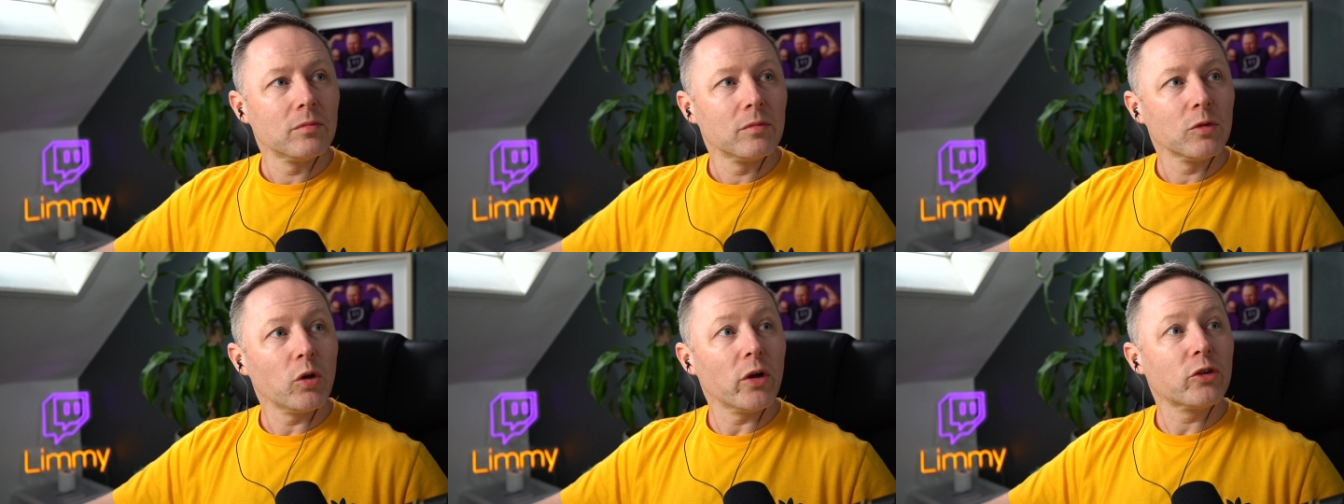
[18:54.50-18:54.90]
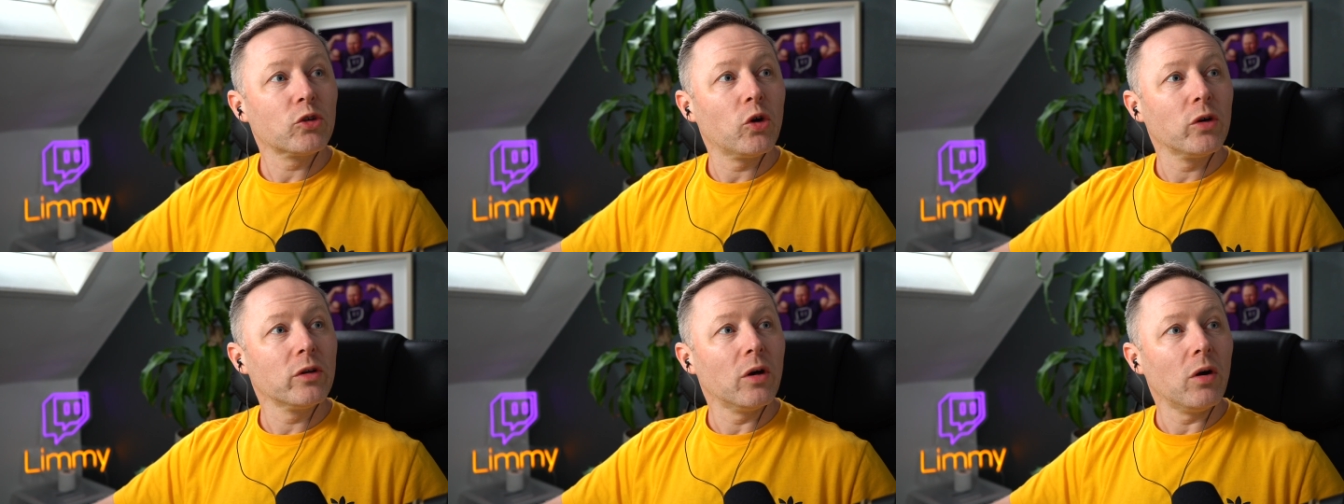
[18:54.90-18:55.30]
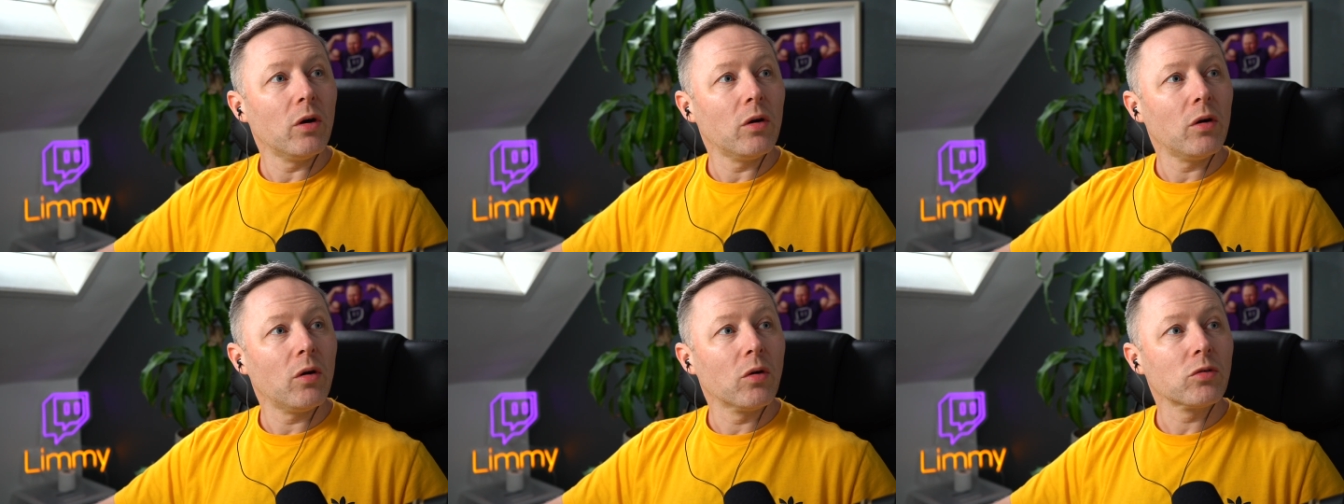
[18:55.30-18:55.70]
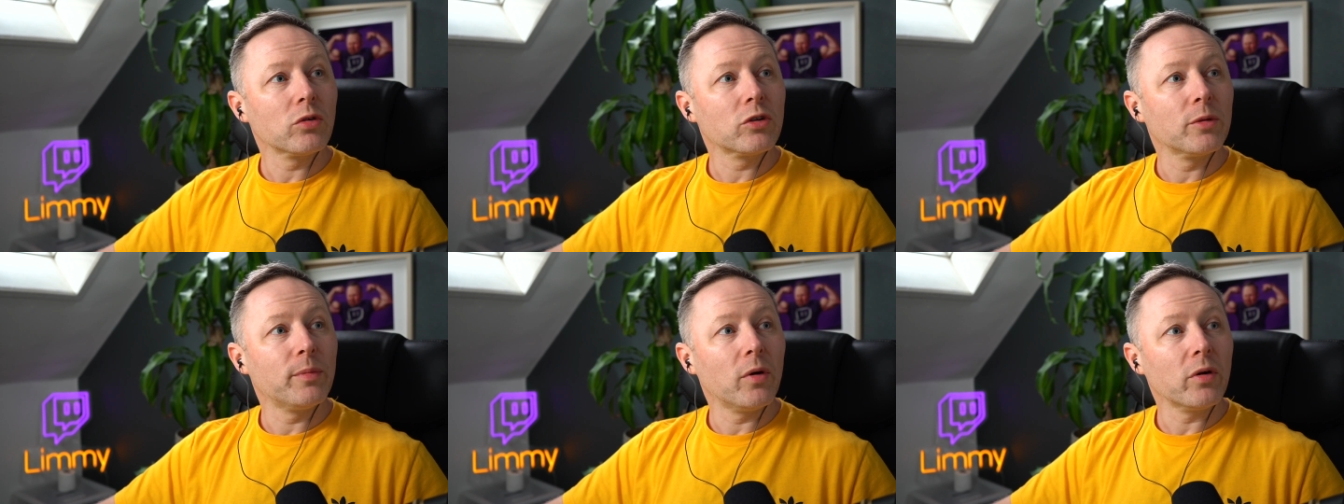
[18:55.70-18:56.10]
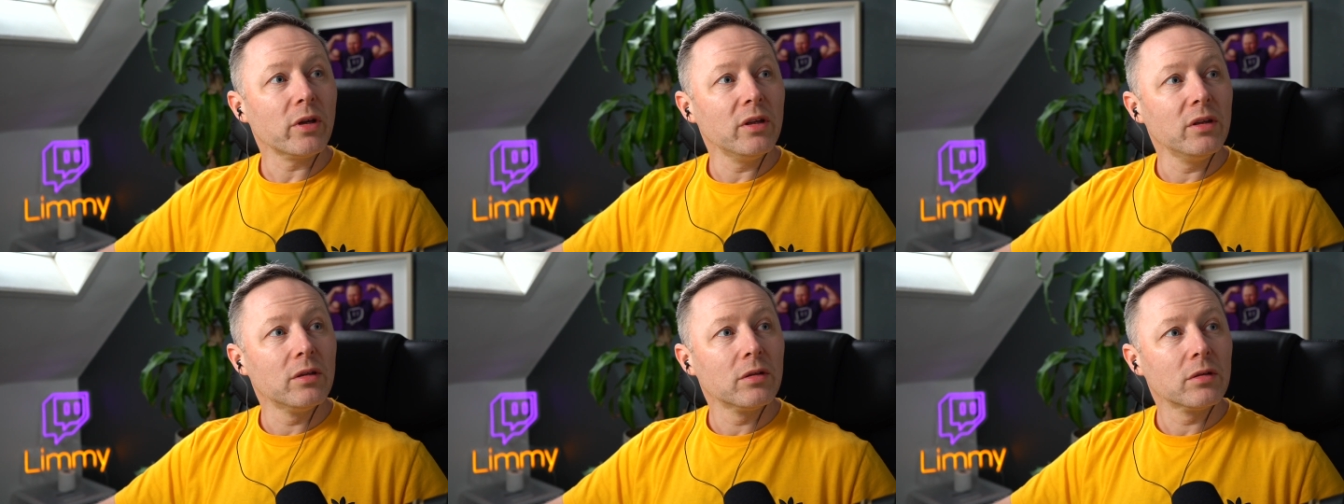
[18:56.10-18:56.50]
Lotatron, Ongo
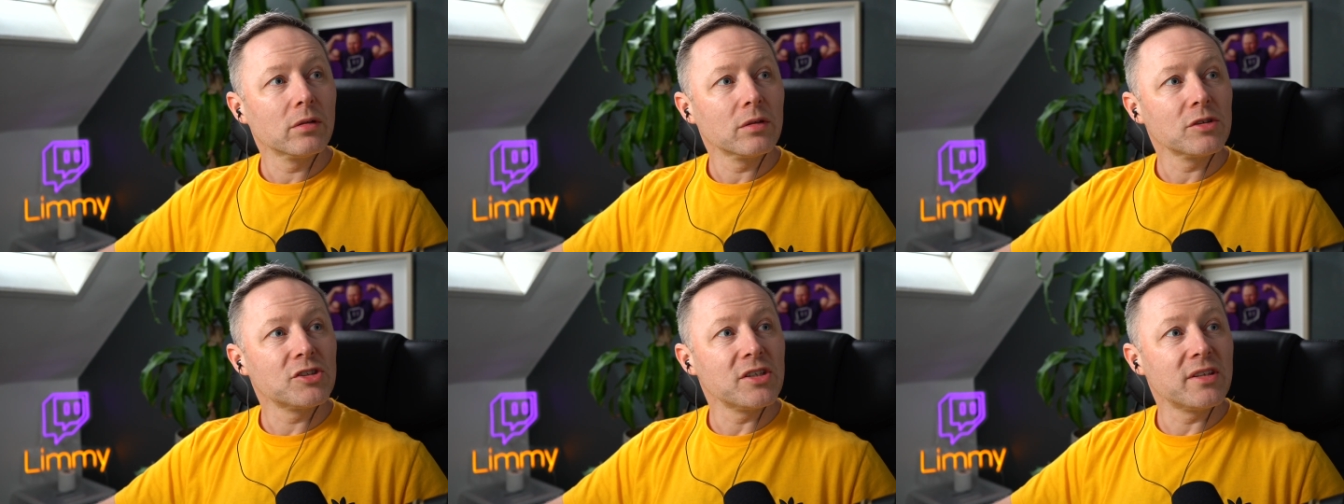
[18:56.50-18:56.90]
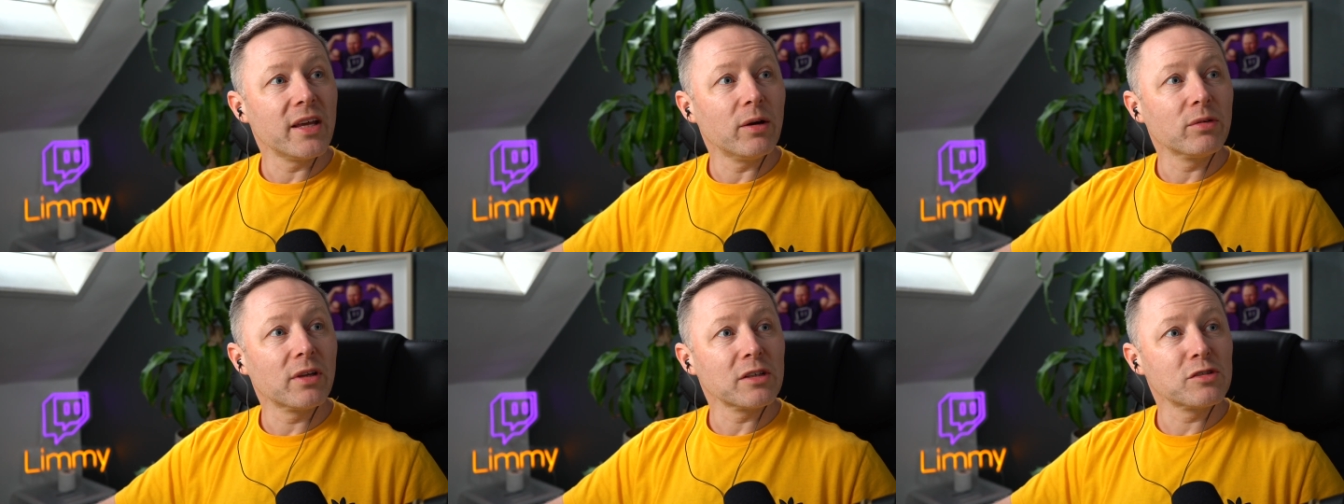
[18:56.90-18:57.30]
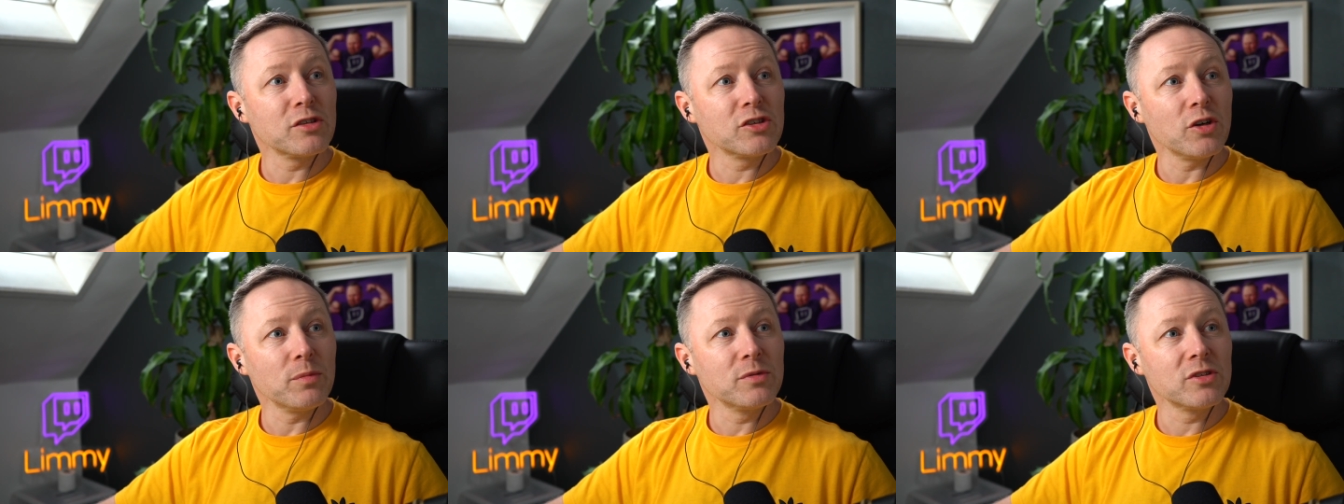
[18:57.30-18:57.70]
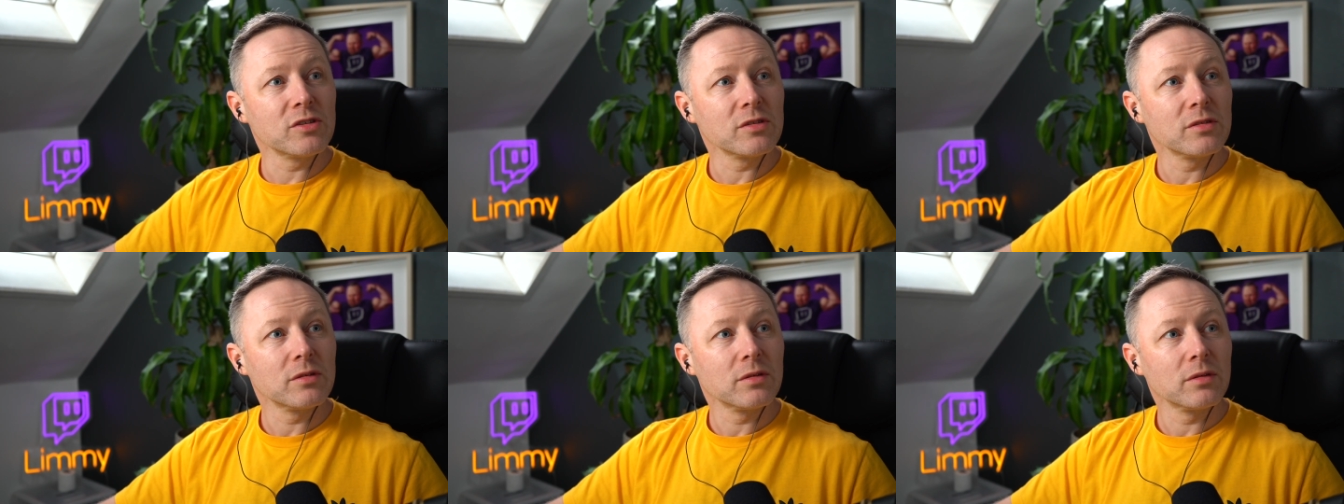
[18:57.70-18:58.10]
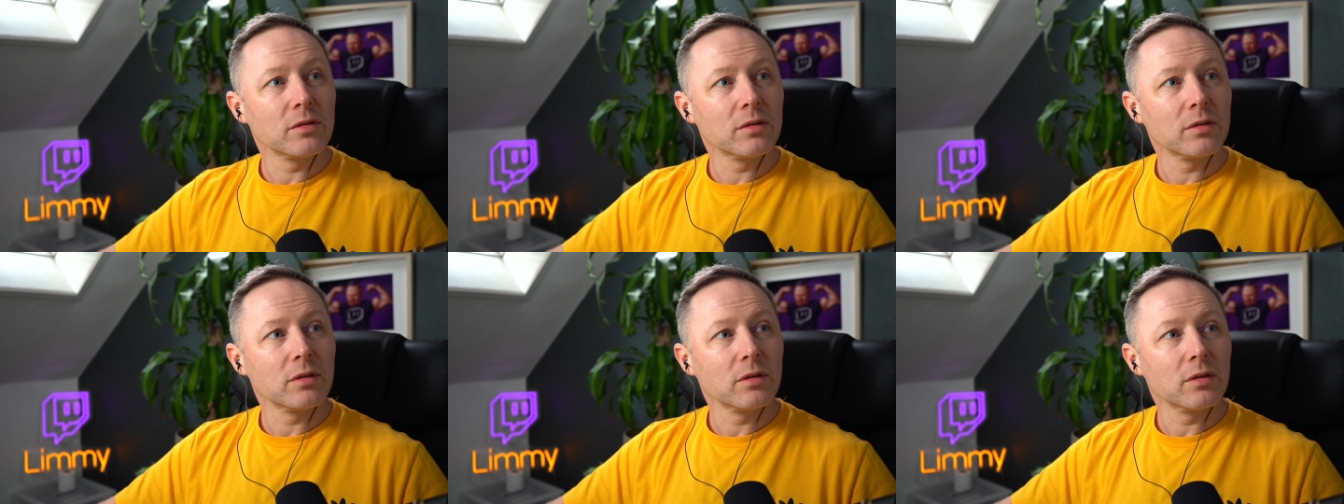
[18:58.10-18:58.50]
Toboggan, C D L thanks for subs.
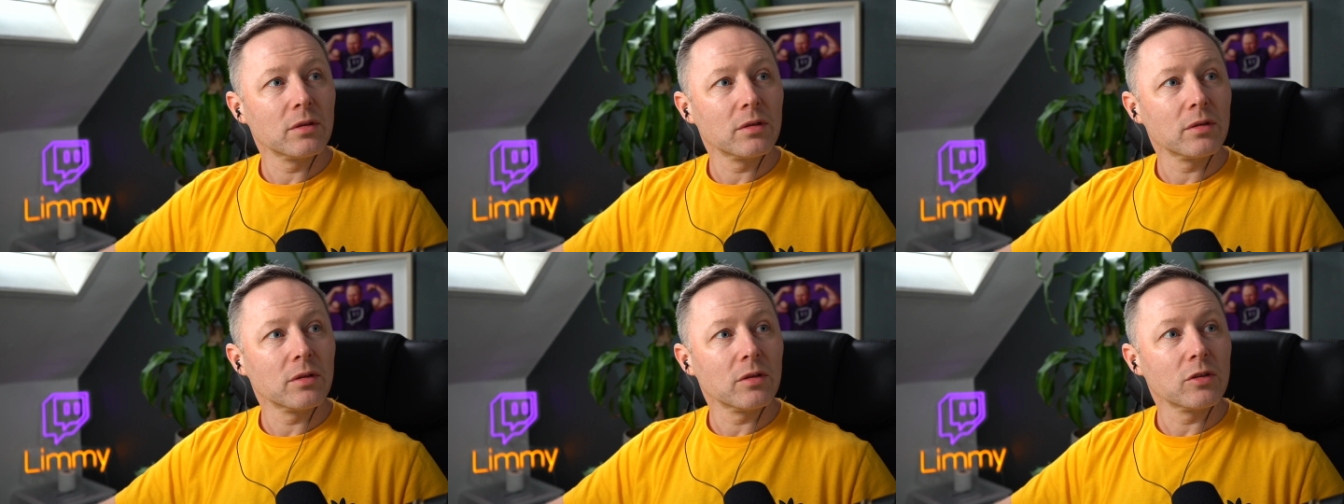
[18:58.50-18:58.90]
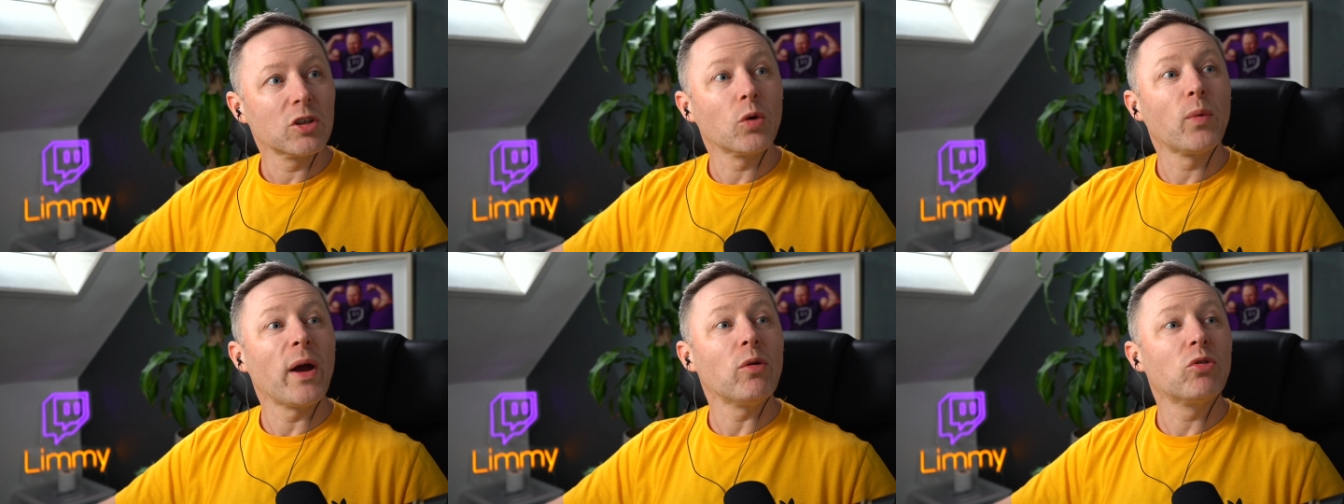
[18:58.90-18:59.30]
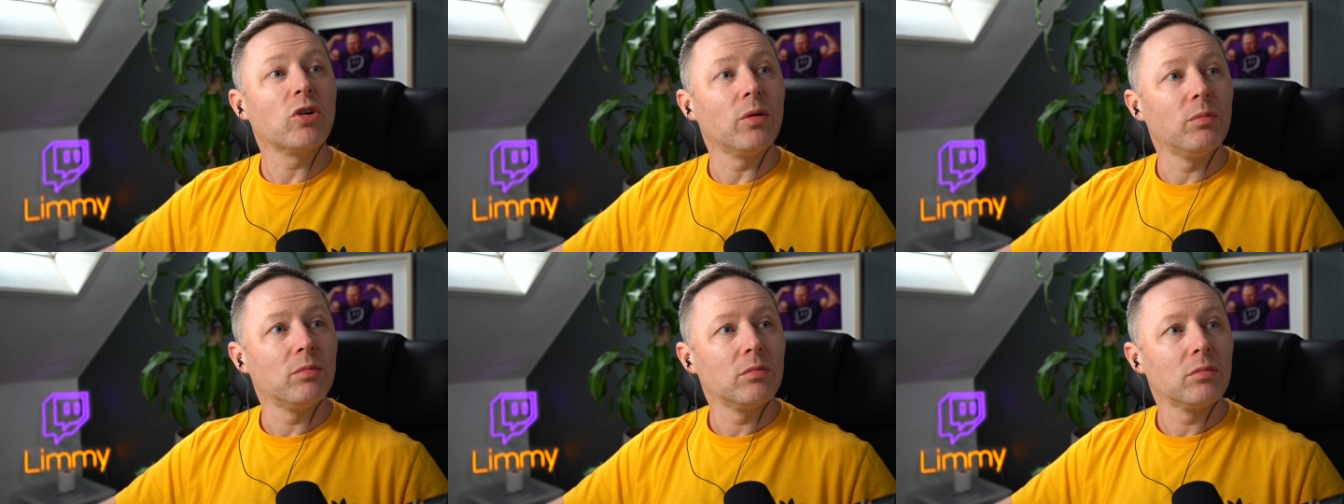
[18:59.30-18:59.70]
You're welcome.